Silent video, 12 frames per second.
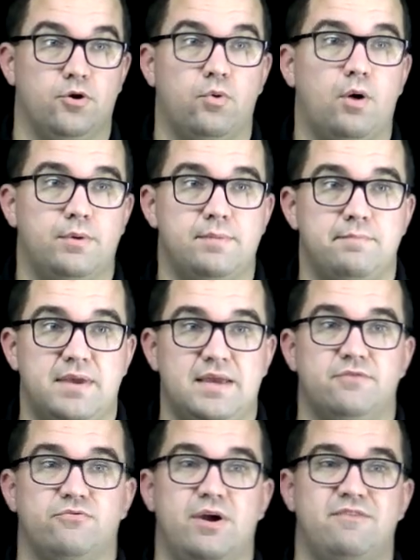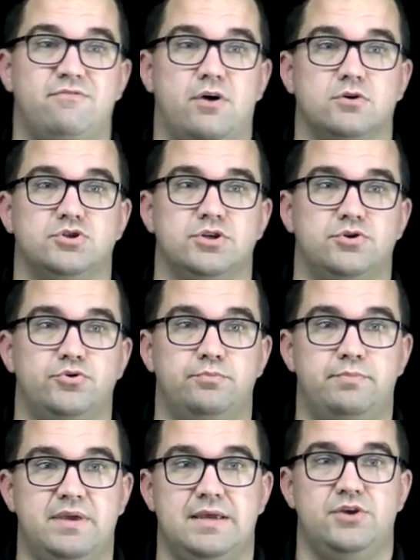or what we mean for a function to
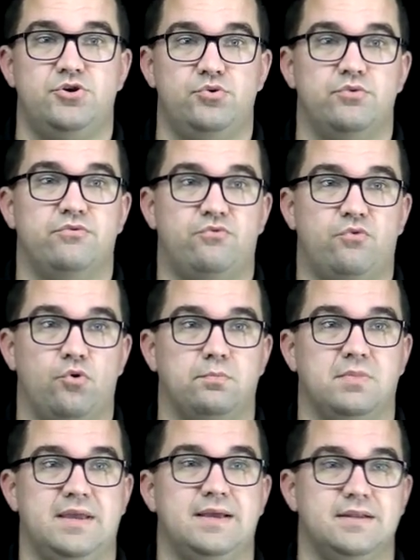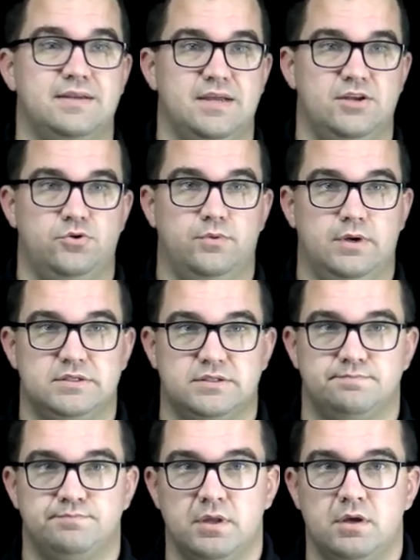be uniformly continuous.